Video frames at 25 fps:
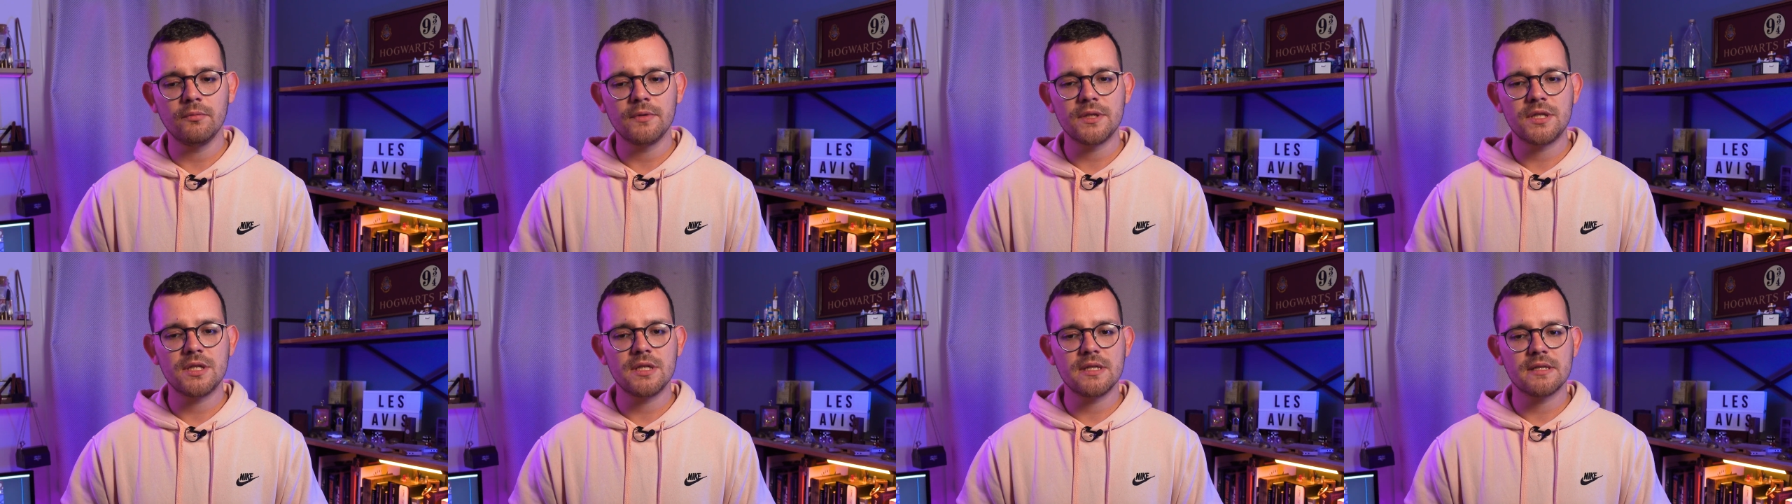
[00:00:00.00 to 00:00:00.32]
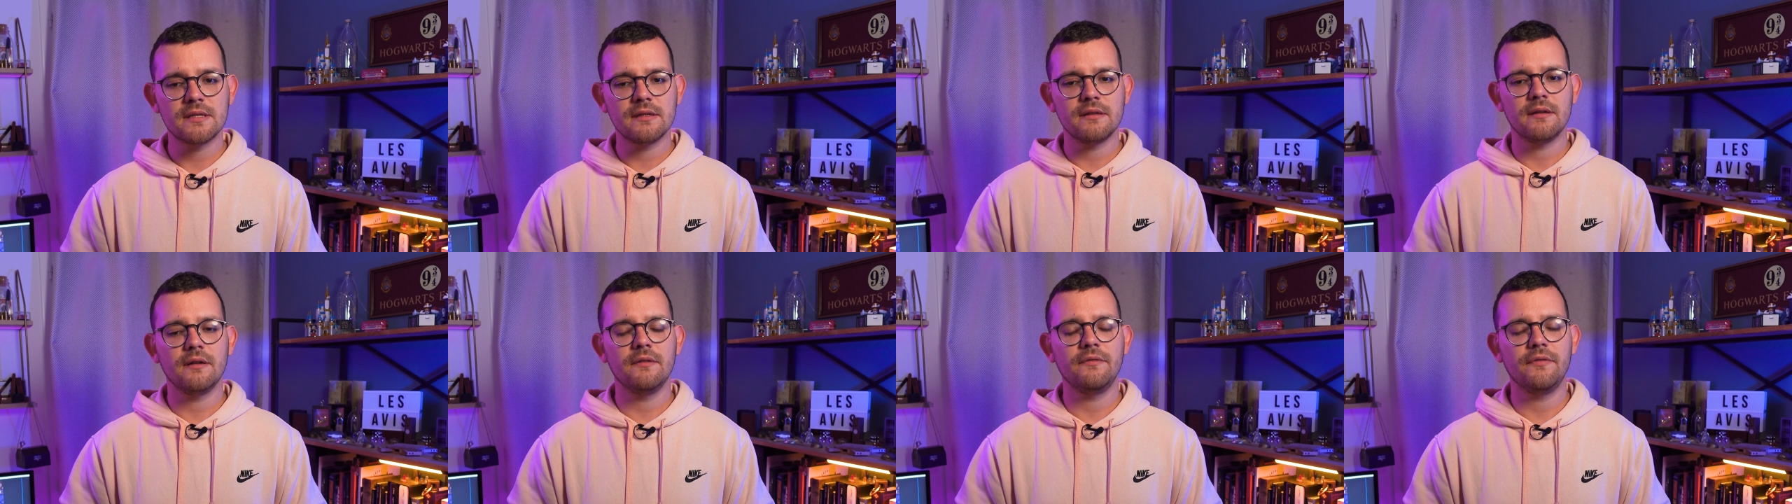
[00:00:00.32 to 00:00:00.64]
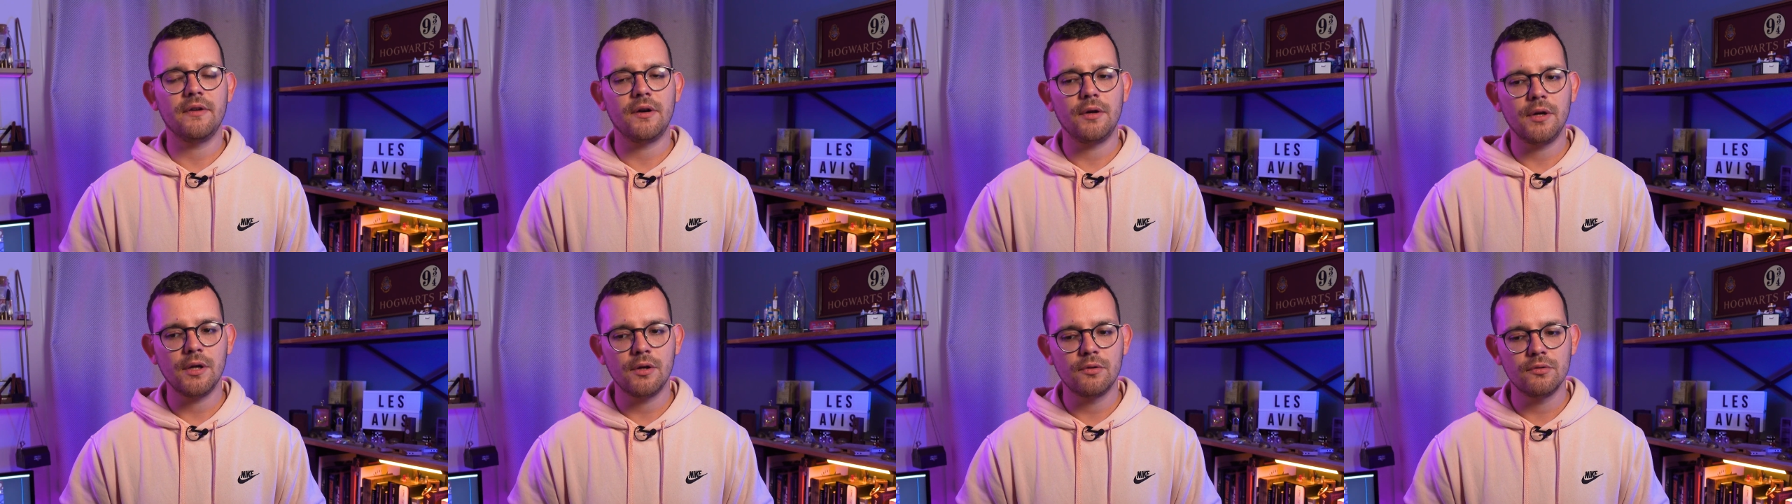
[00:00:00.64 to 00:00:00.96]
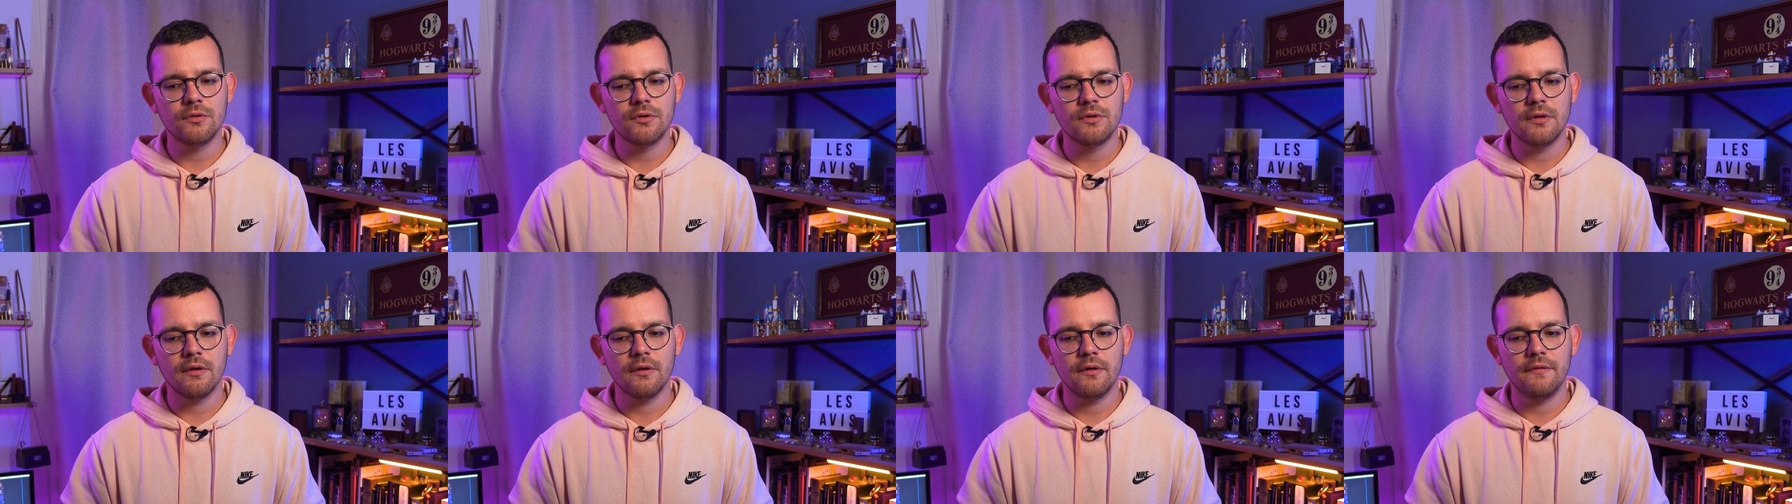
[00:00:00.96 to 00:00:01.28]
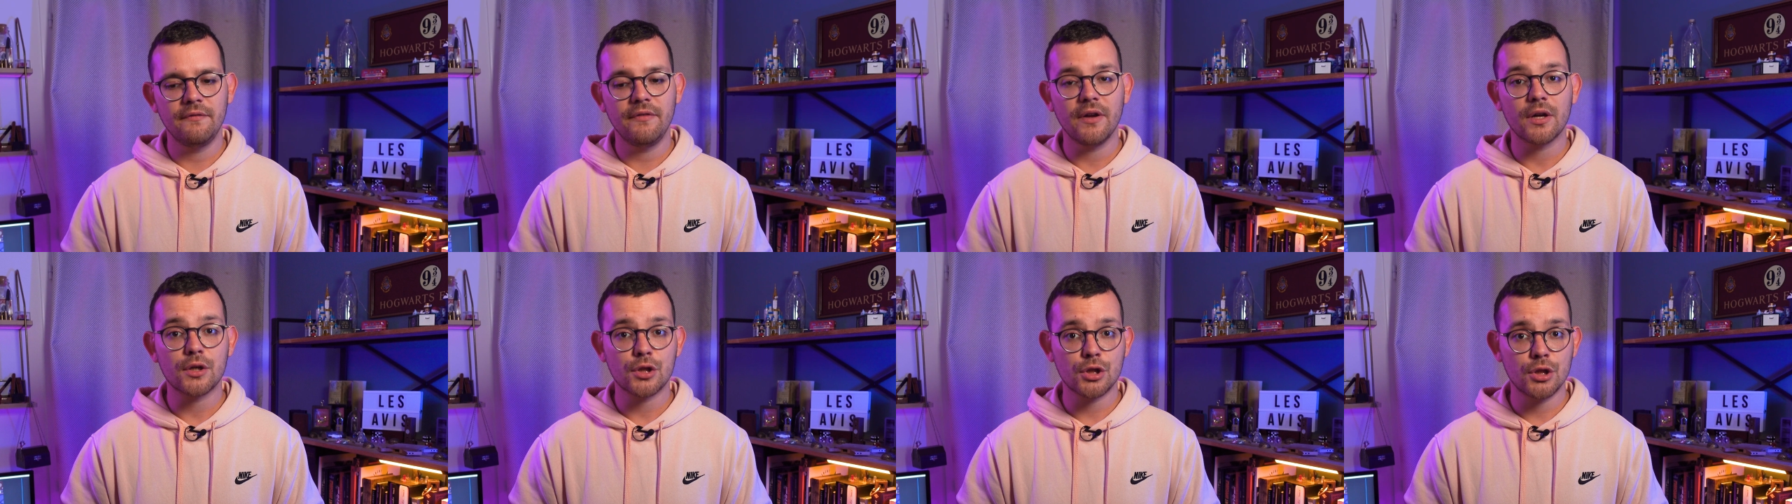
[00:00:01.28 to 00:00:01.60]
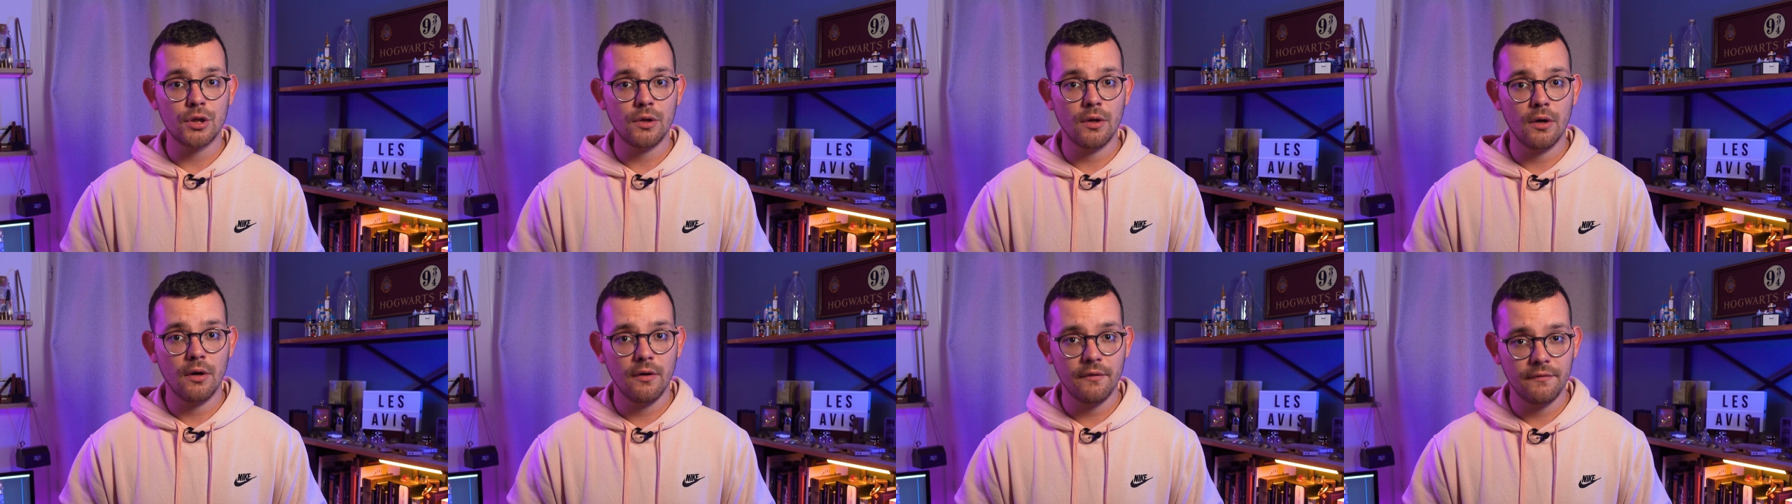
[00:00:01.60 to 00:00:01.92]
which is a very good
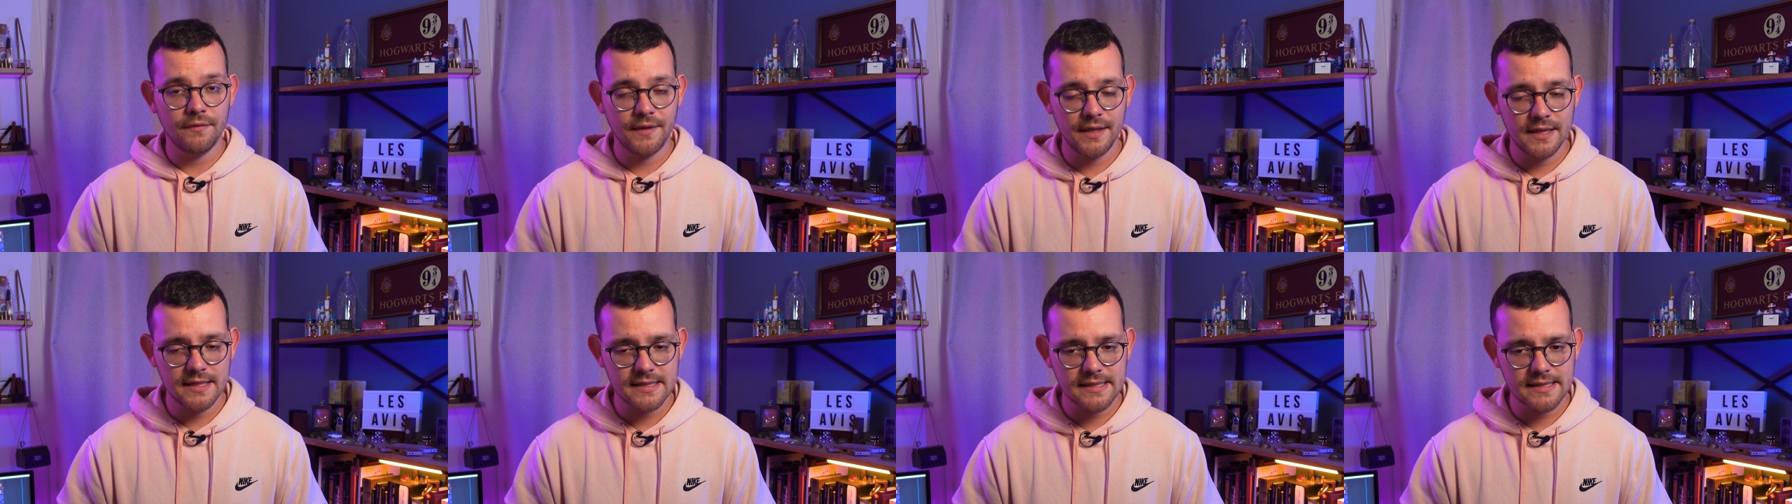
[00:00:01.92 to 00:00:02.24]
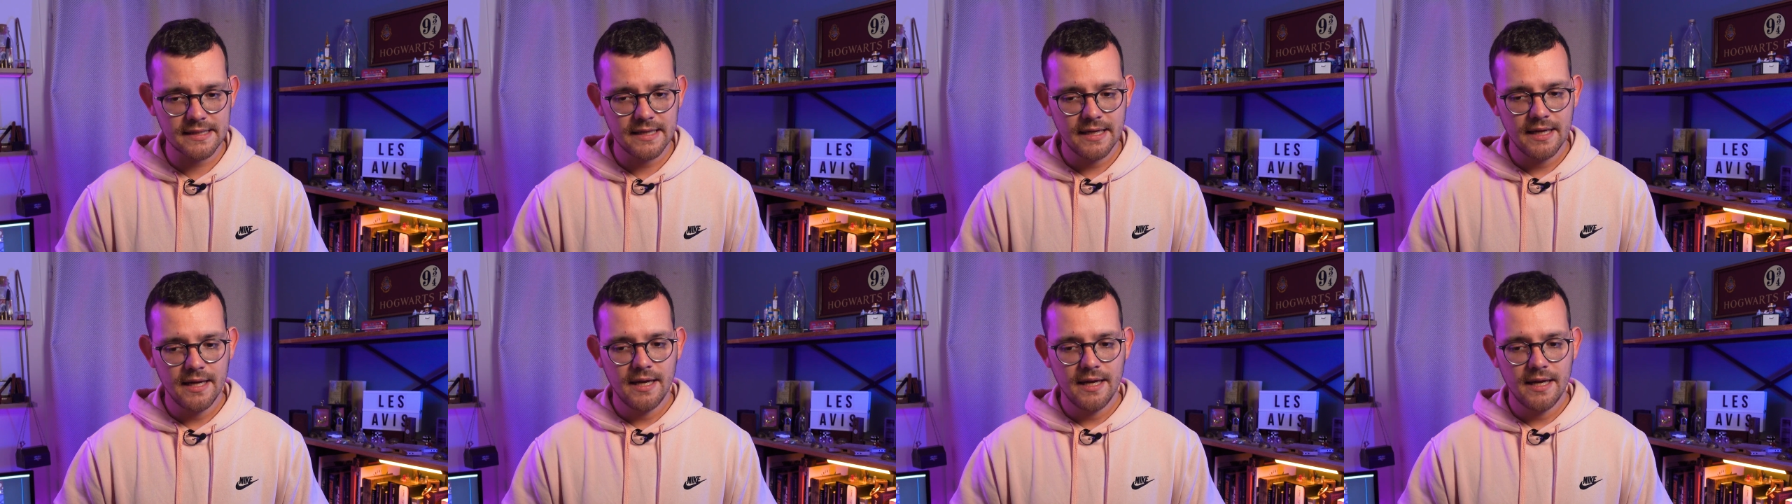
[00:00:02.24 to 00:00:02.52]
version of this.